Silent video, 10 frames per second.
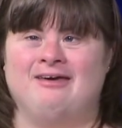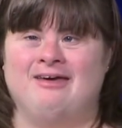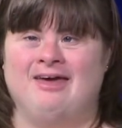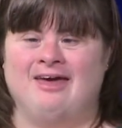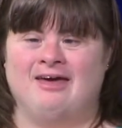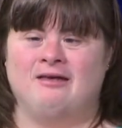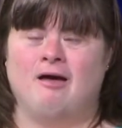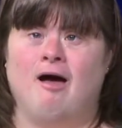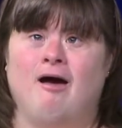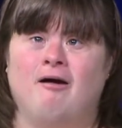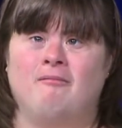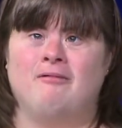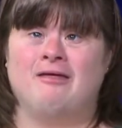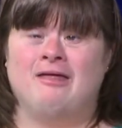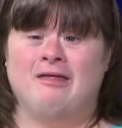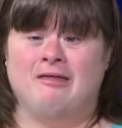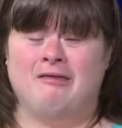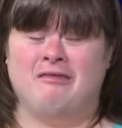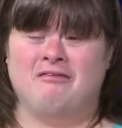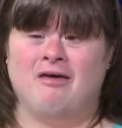And
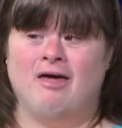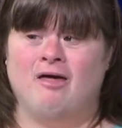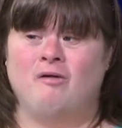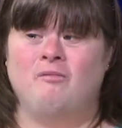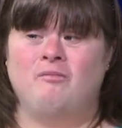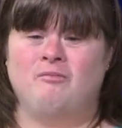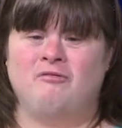it's to help